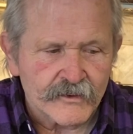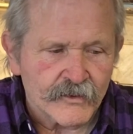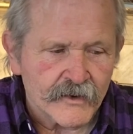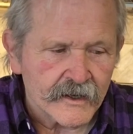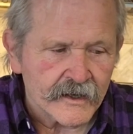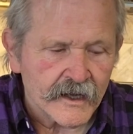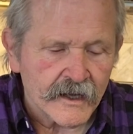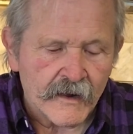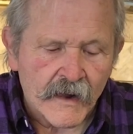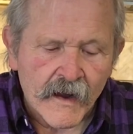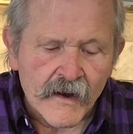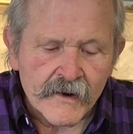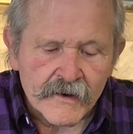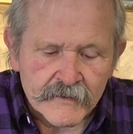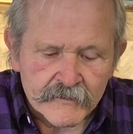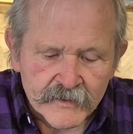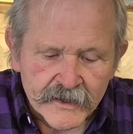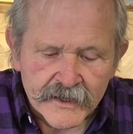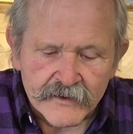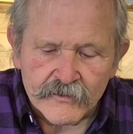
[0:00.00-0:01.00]
or whatnot.
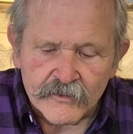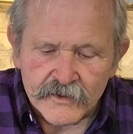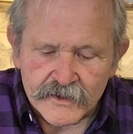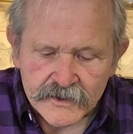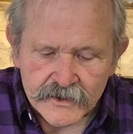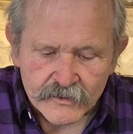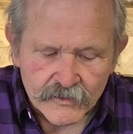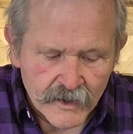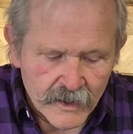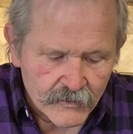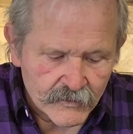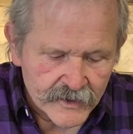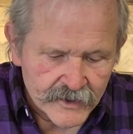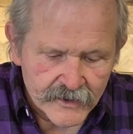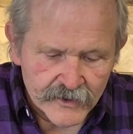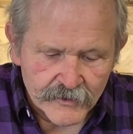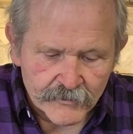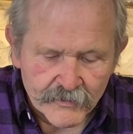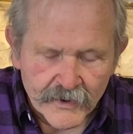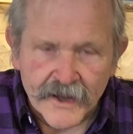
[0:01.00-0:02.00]
But every once in a while we'd
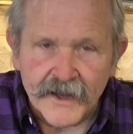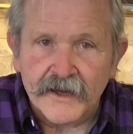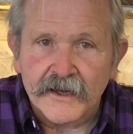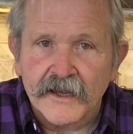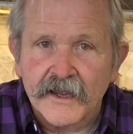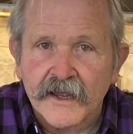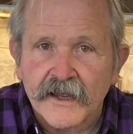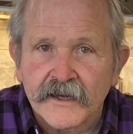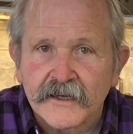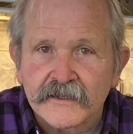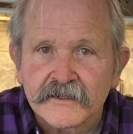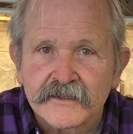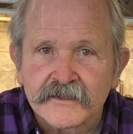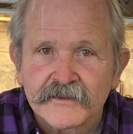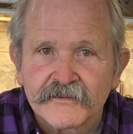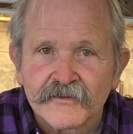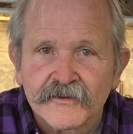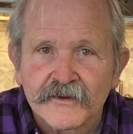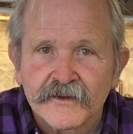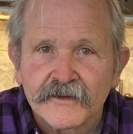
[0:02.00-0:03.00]
do
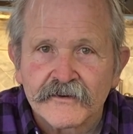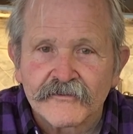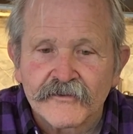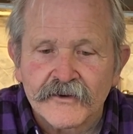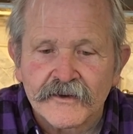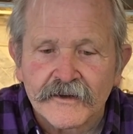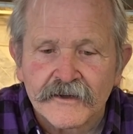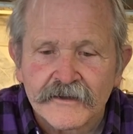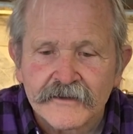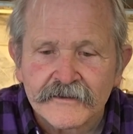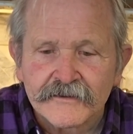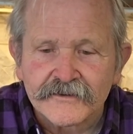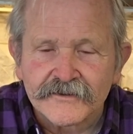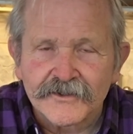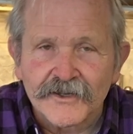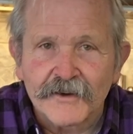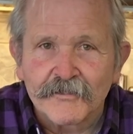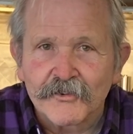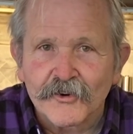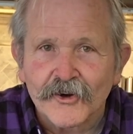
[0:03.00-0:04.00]
pancakes for
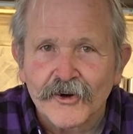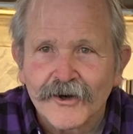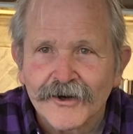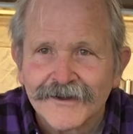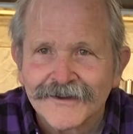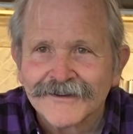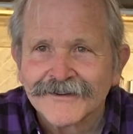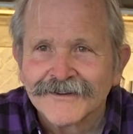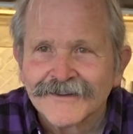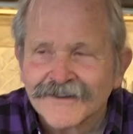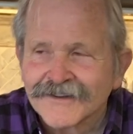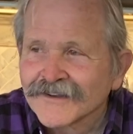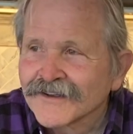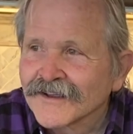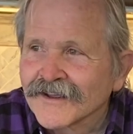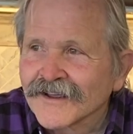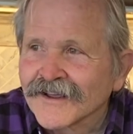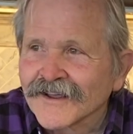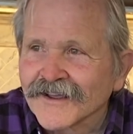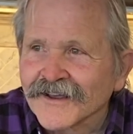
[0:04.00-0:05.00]
supper.
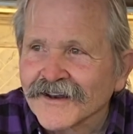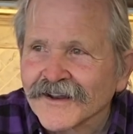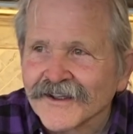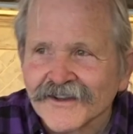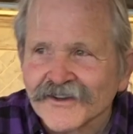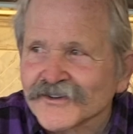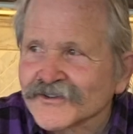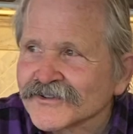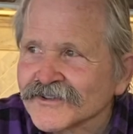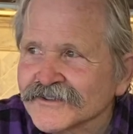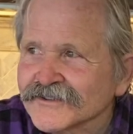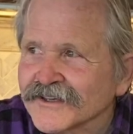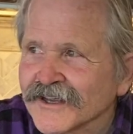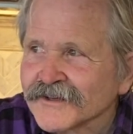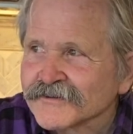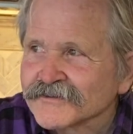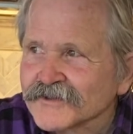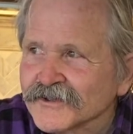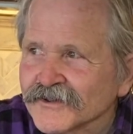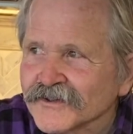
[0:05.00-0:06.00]
And I used to
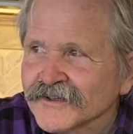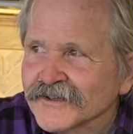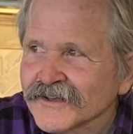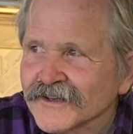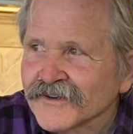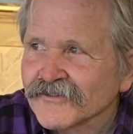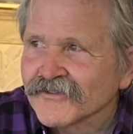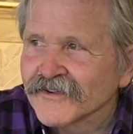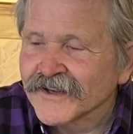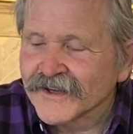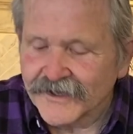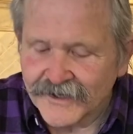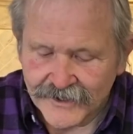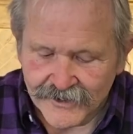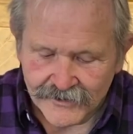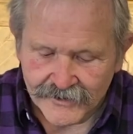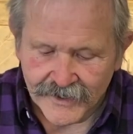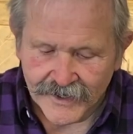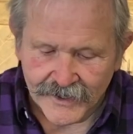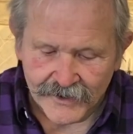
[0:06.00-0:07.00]
absolutely love that. You
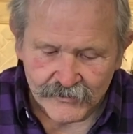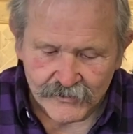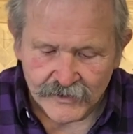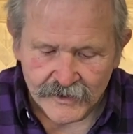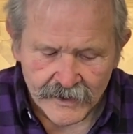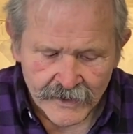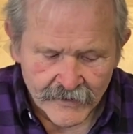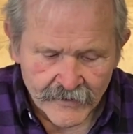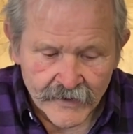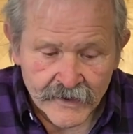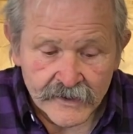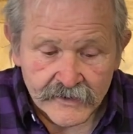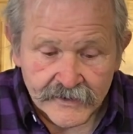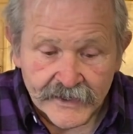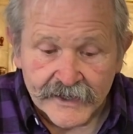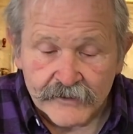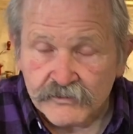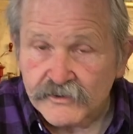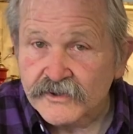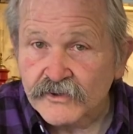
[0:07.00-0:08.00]
know,
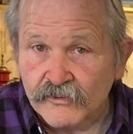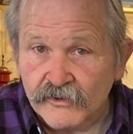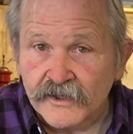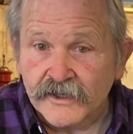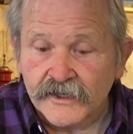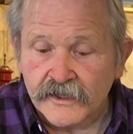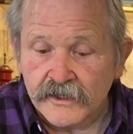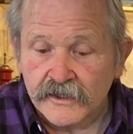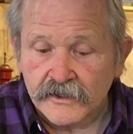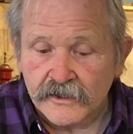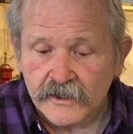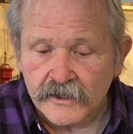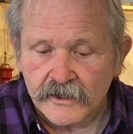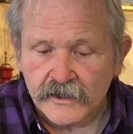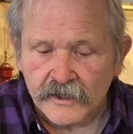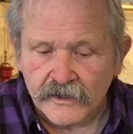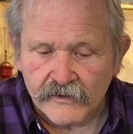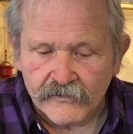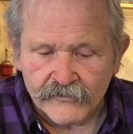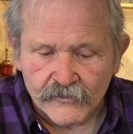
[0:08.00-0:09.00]
Dad was a really good
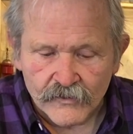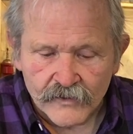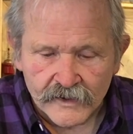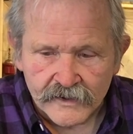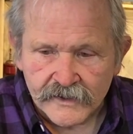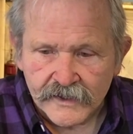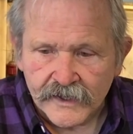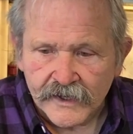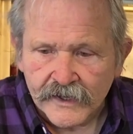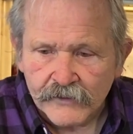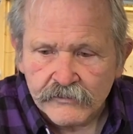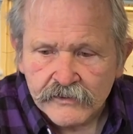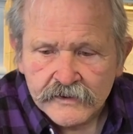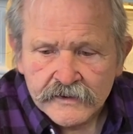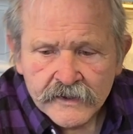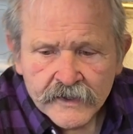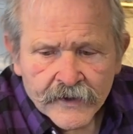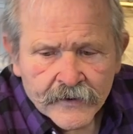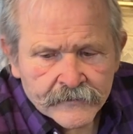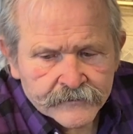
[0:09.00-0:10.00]
cook. For one thing, he
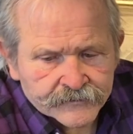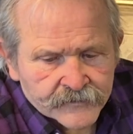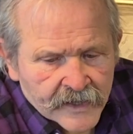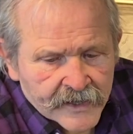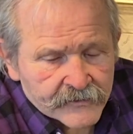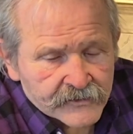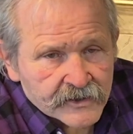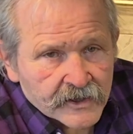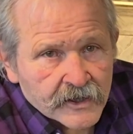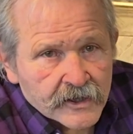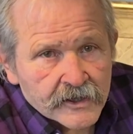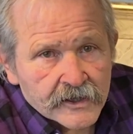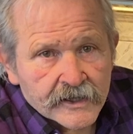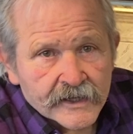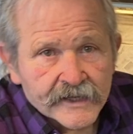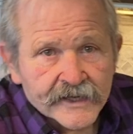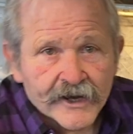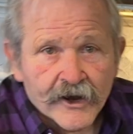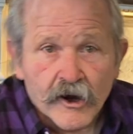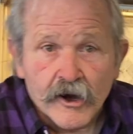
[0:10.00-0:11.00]
was a
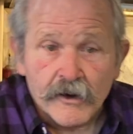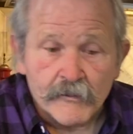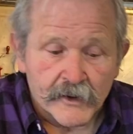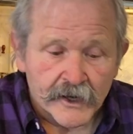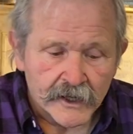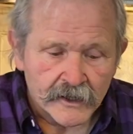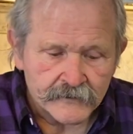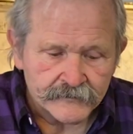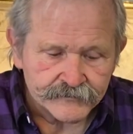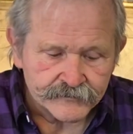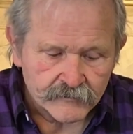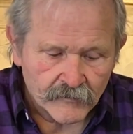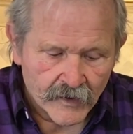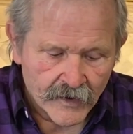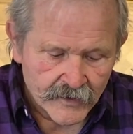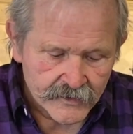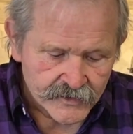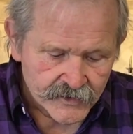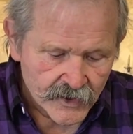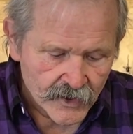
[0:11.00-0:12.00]
cook in the Army,
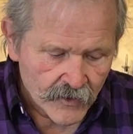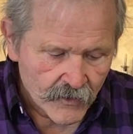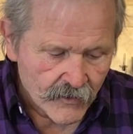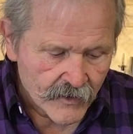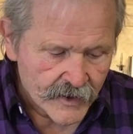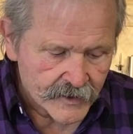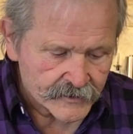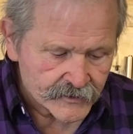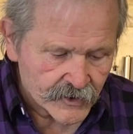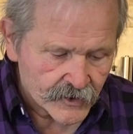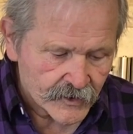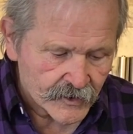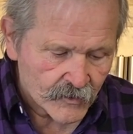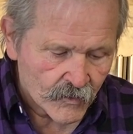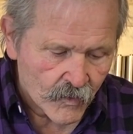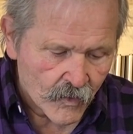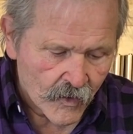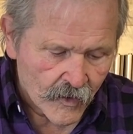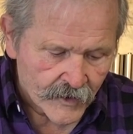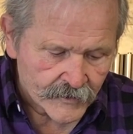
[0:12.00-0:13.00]
so during the
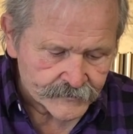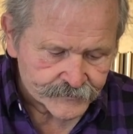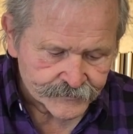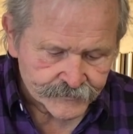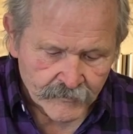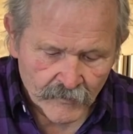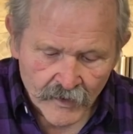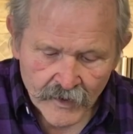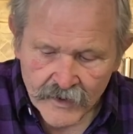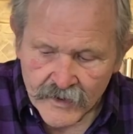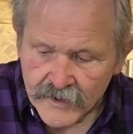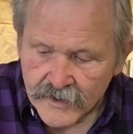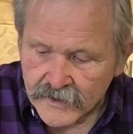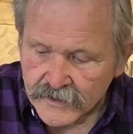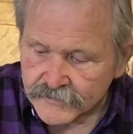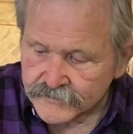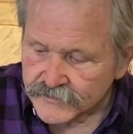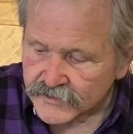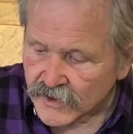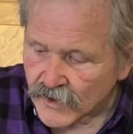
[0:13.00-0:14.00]
war.
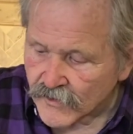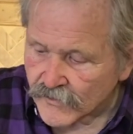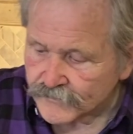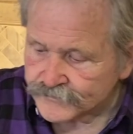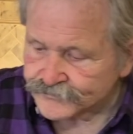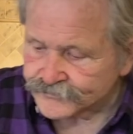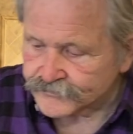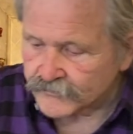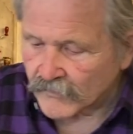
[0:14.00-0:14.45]
So